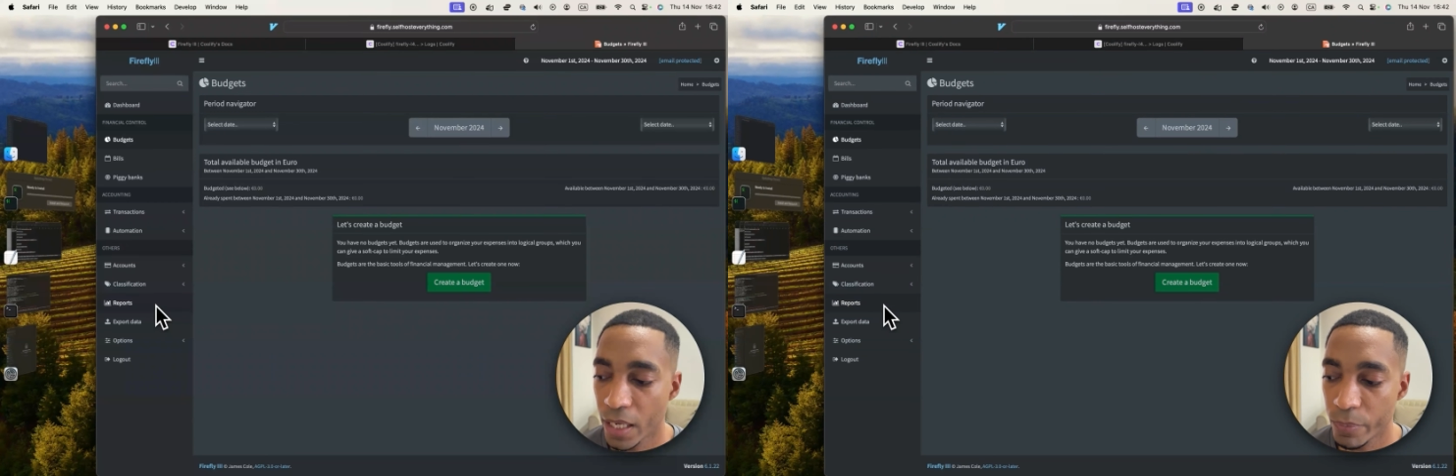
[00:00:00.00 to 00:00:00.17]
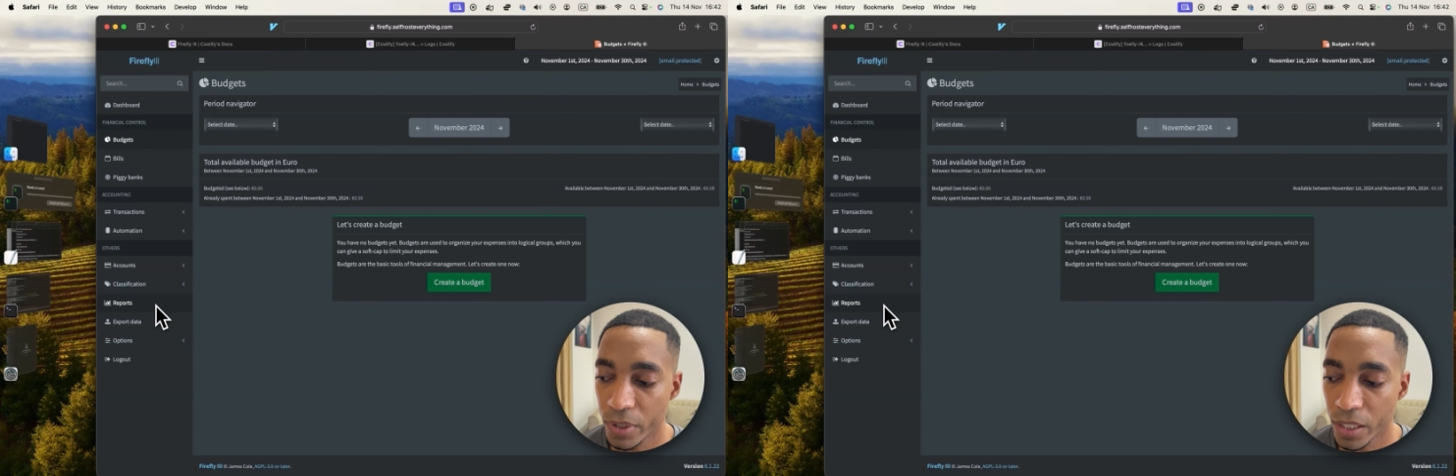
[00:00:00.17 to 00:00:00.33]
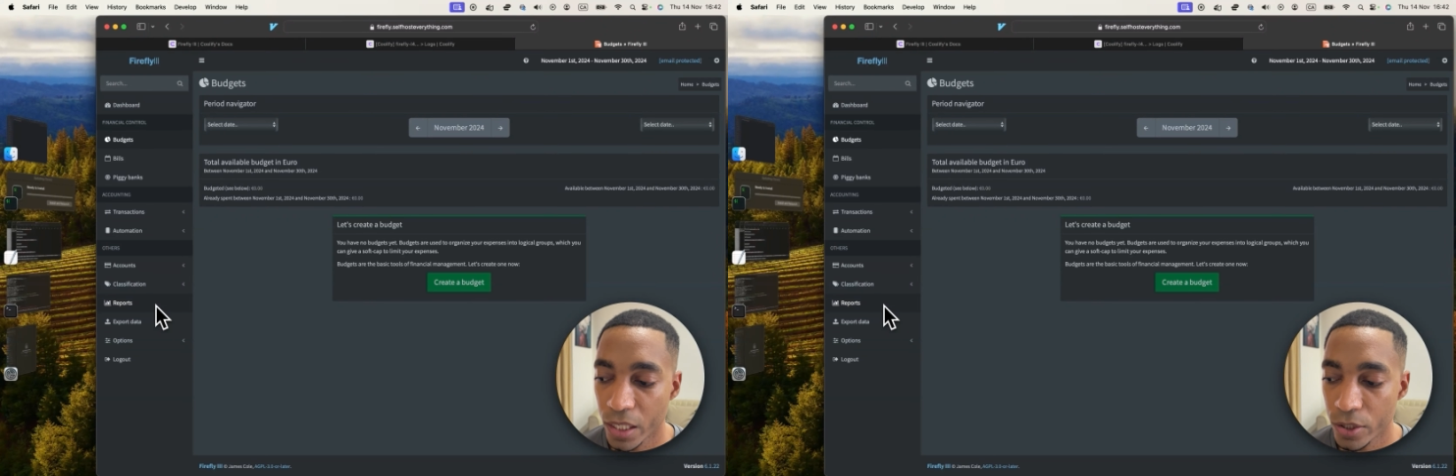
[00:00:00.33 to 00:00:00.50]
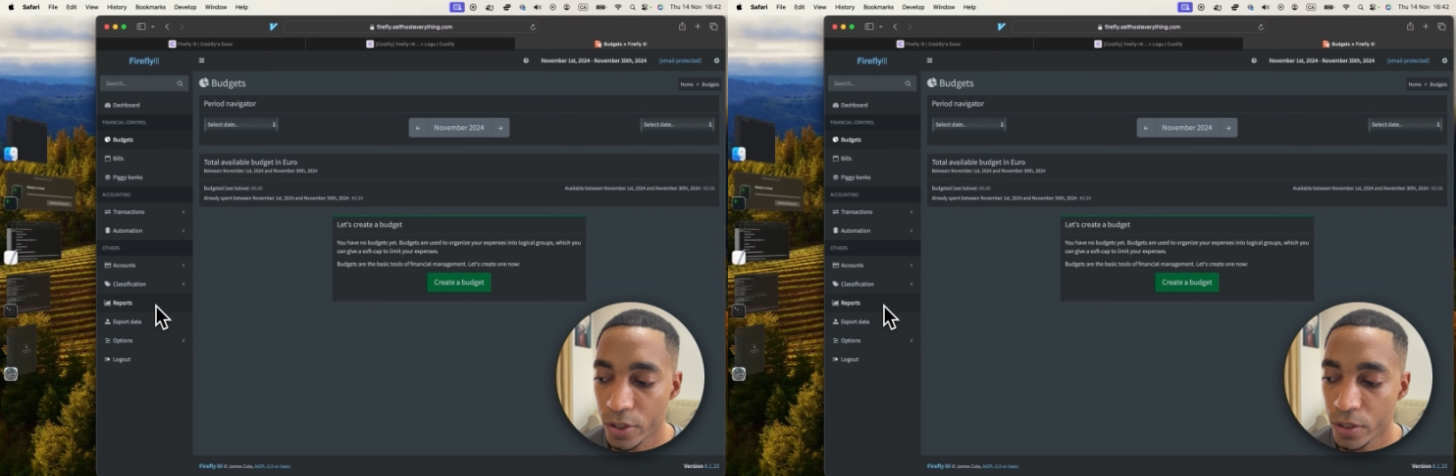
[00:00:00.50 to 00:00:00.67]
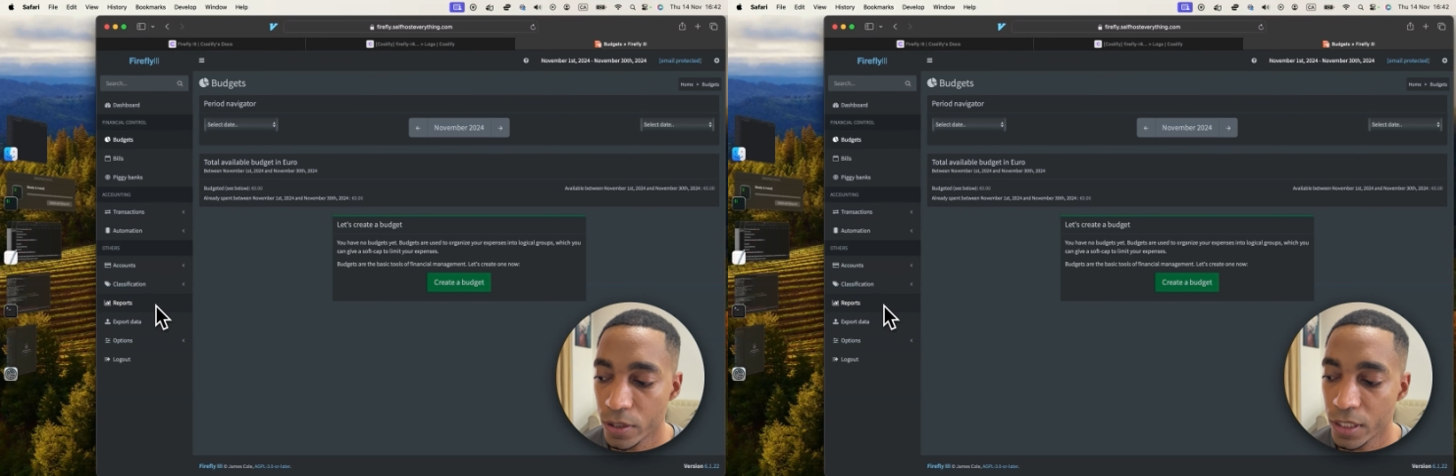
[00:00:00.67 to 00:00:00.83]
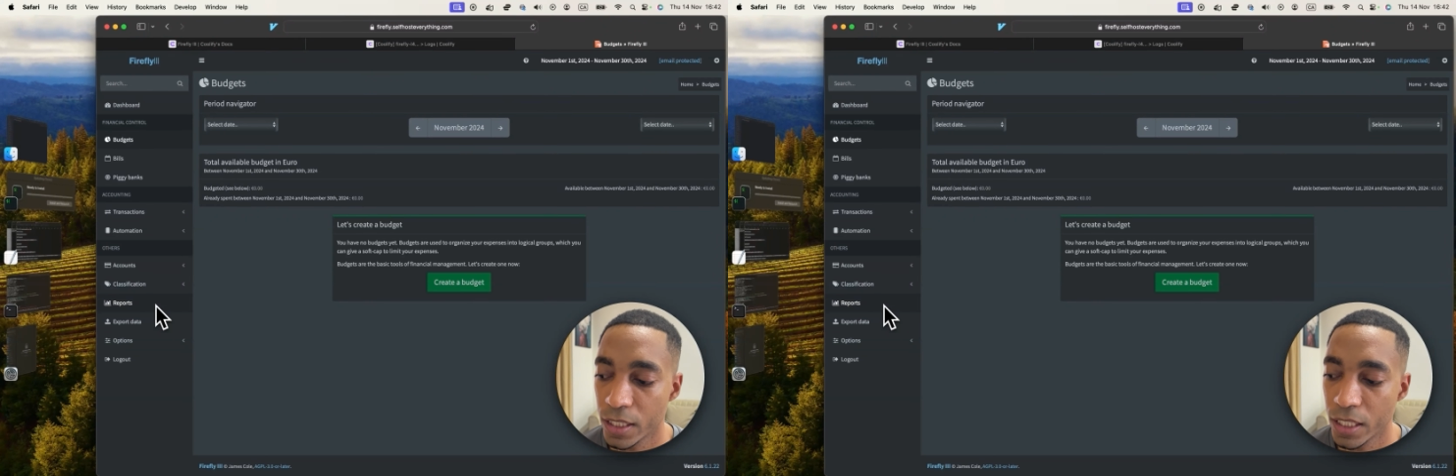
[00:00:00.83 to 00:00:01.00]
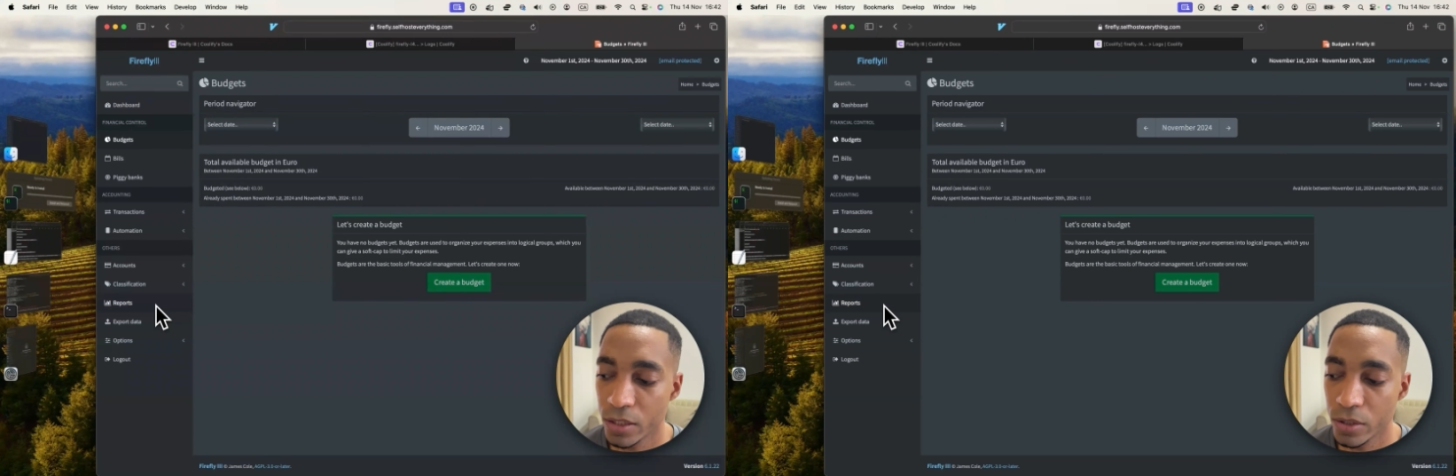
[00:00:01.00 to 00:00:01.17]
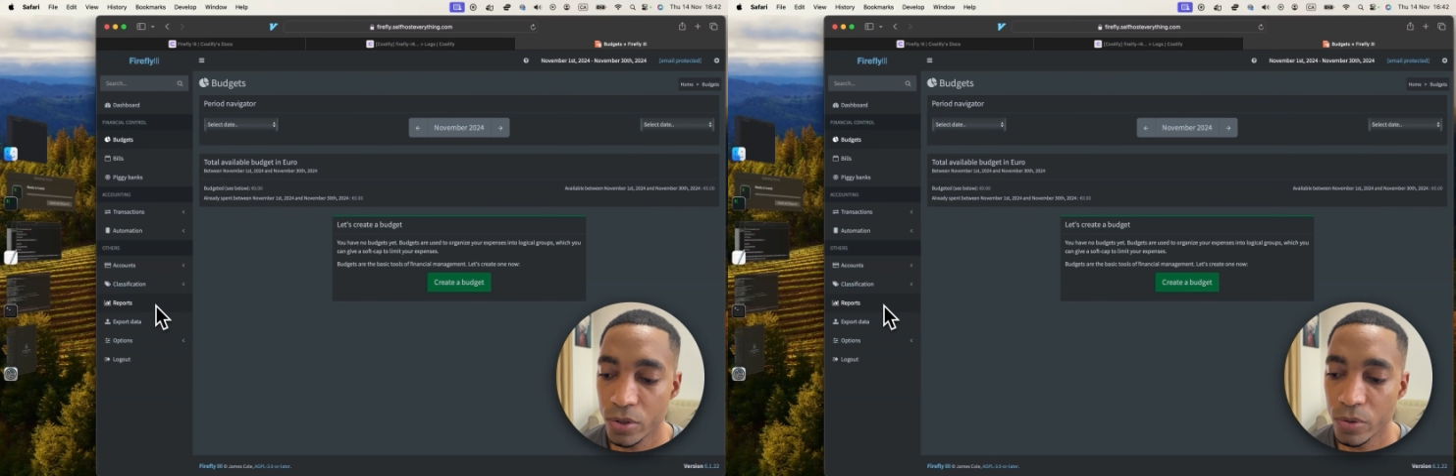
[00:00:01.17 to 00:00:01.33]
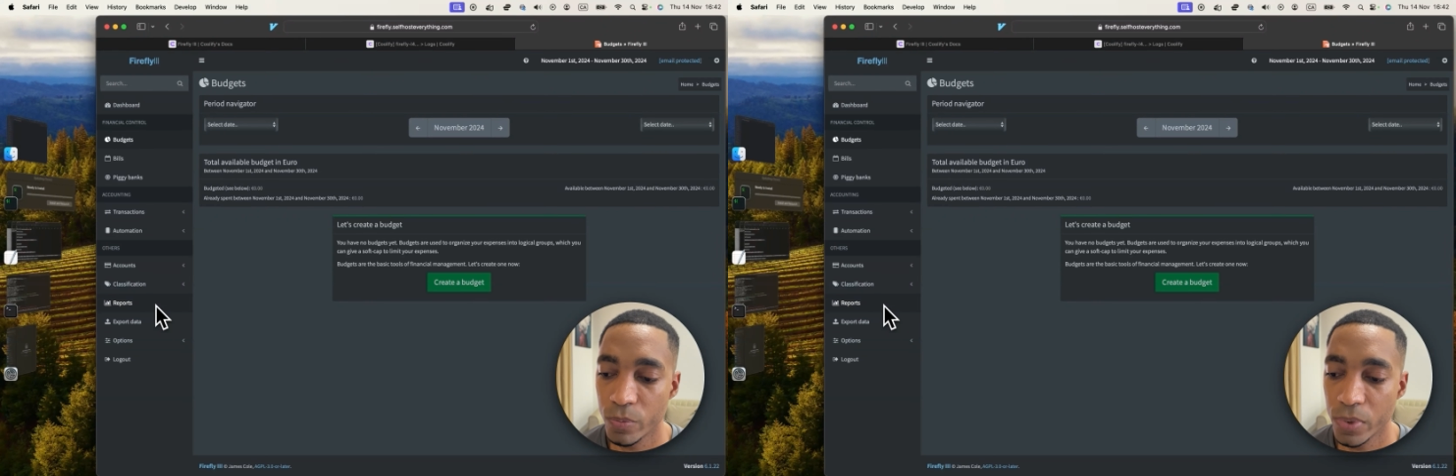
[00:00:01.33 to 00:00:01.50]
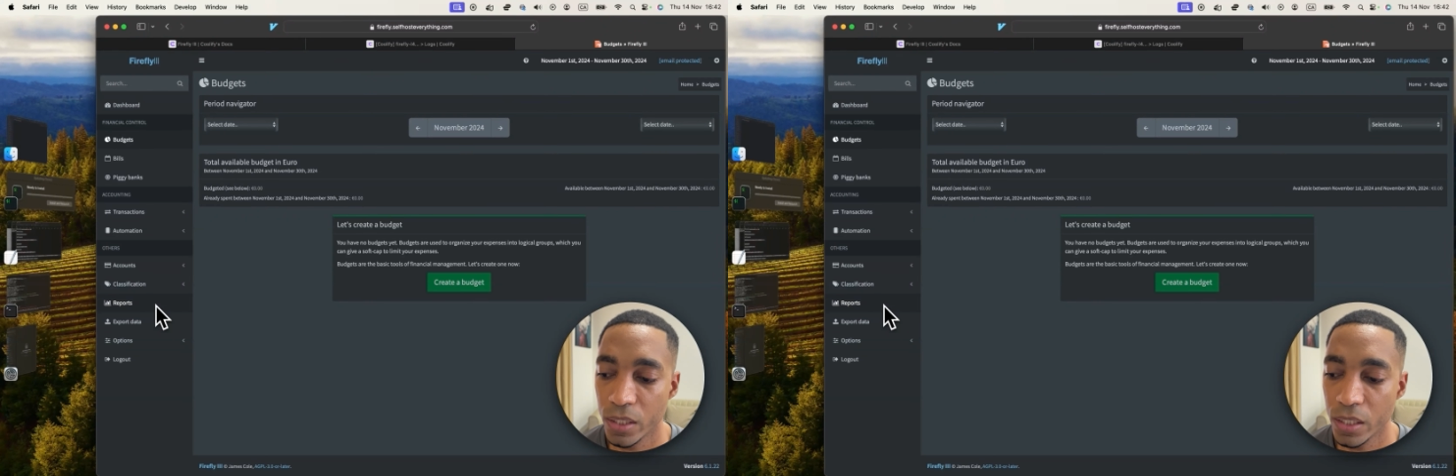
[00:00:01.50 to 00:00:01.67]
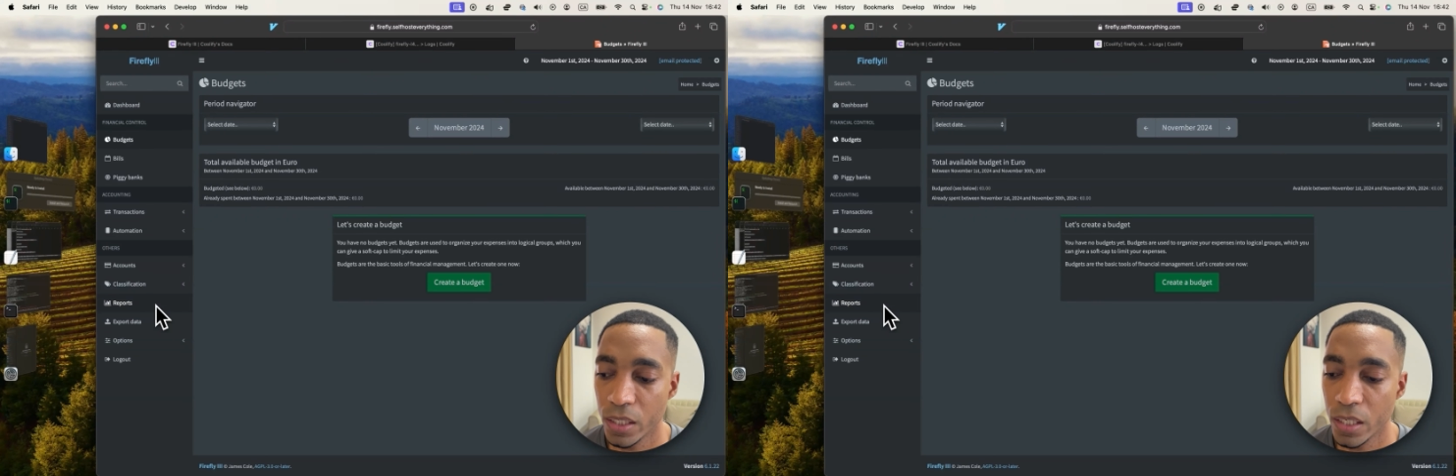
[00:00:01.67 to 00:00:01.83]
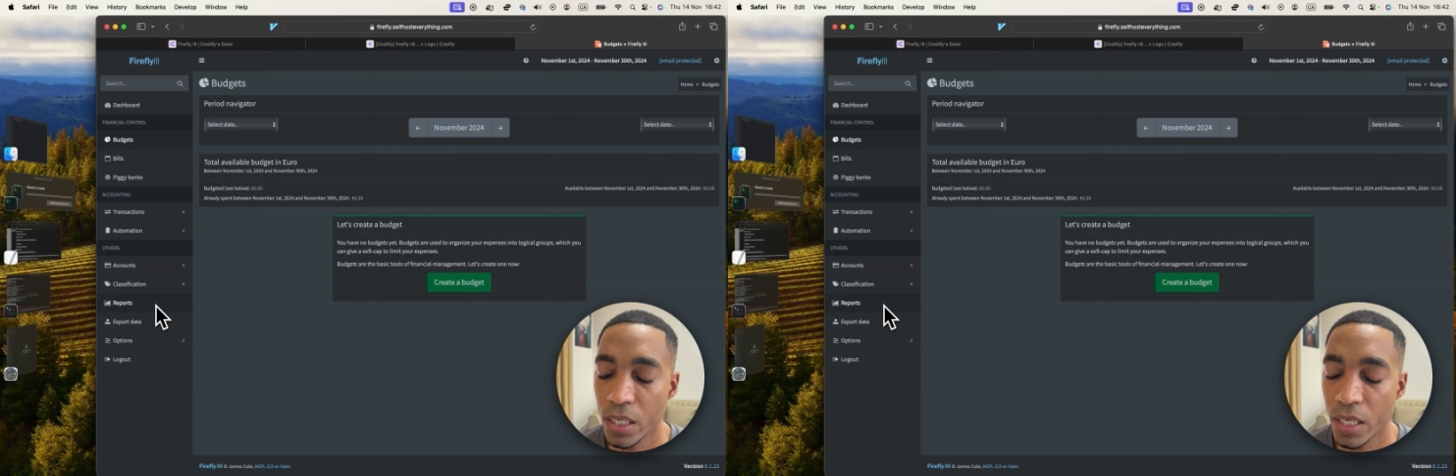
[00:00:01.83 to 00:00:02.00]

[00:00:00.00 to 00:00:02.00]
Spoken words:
application, and then you should be